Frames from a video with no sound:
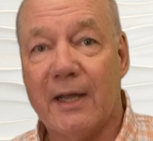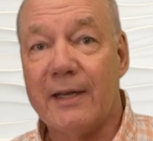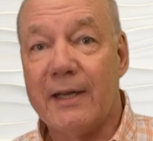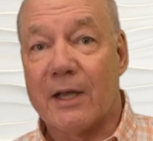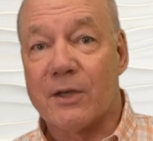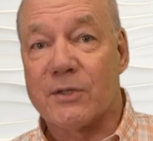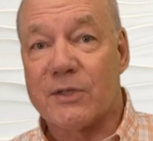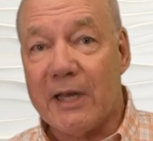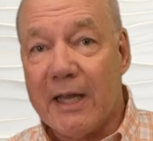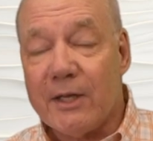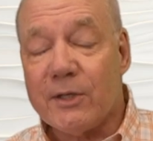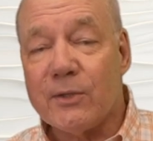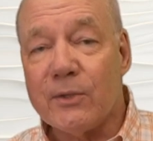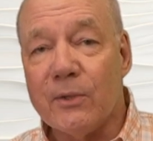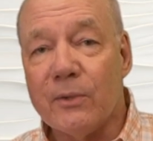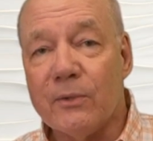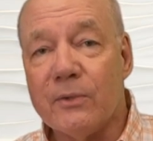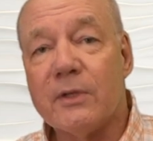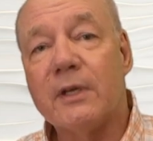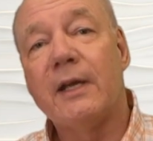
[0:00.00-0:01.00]
Now stay
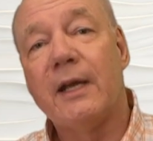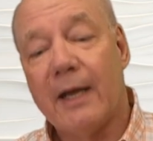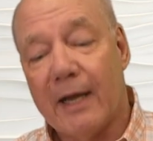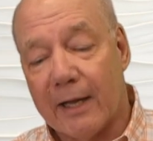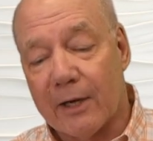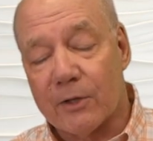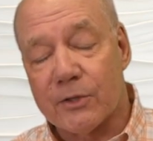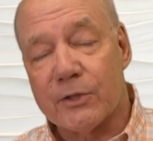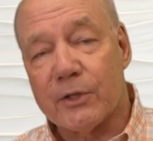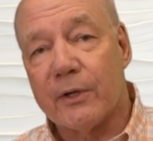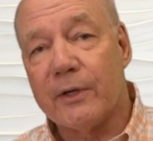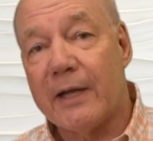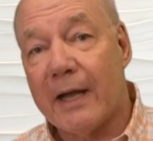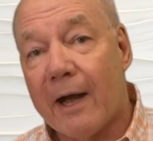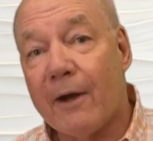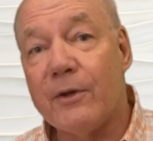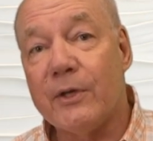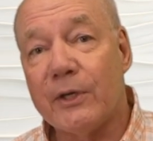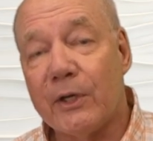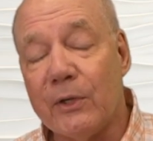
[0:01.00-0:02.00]
tuned and I'll show you
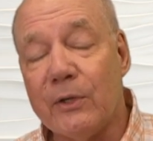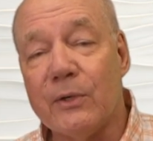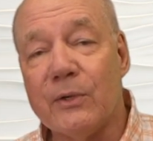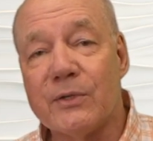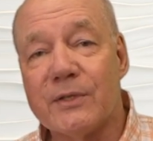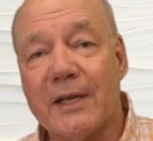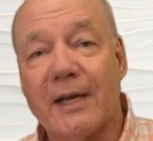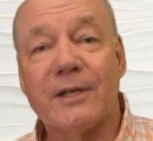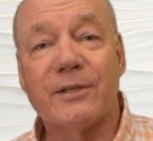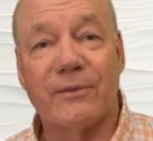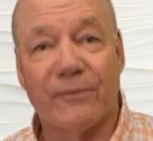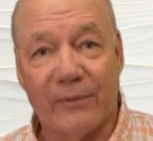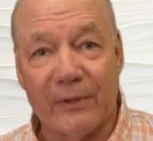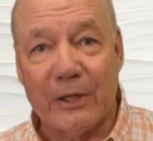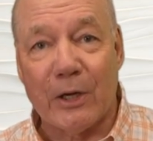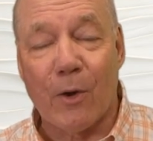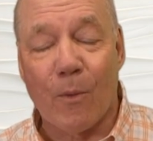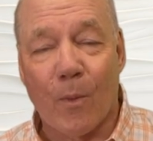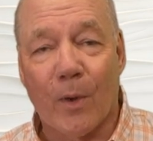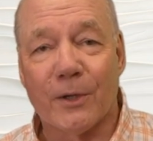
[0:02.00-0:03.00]
how you can use it as a
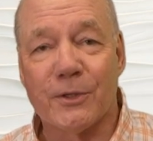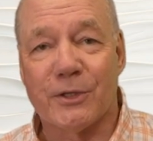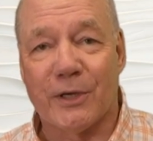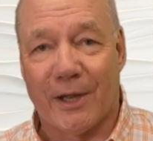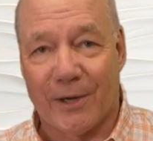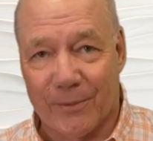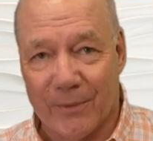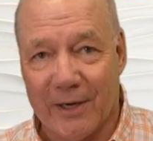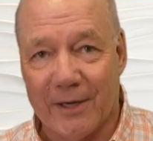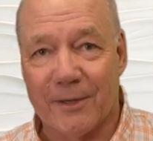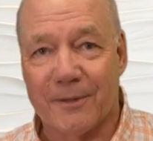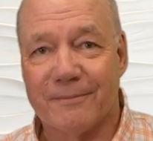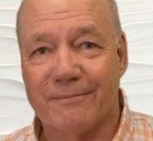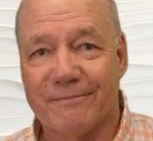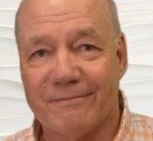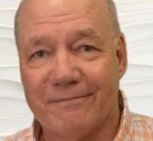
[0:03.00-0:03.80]
video wall generator.